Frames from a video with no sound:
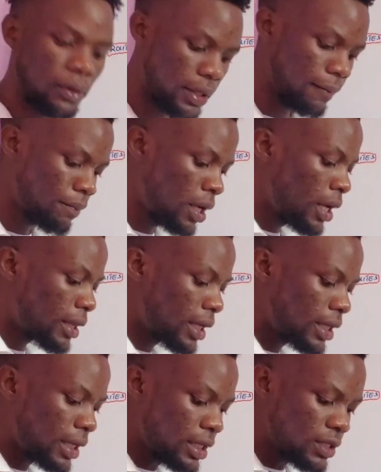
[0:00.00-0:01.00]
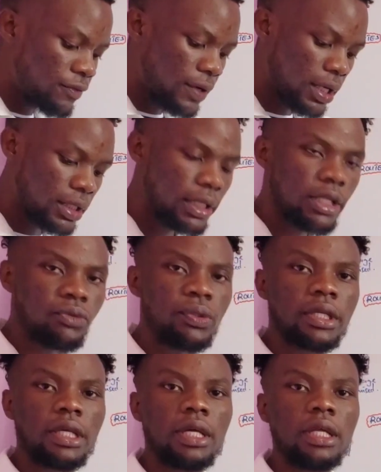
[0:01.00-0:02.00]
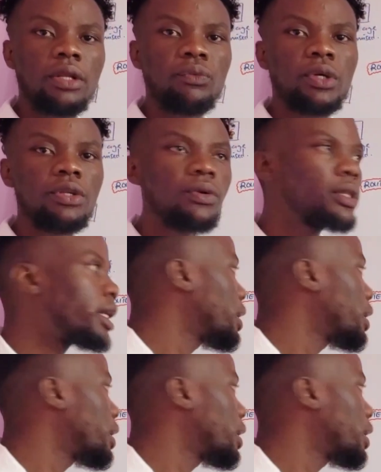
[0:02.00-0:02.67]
Okay, the other risk factor that we know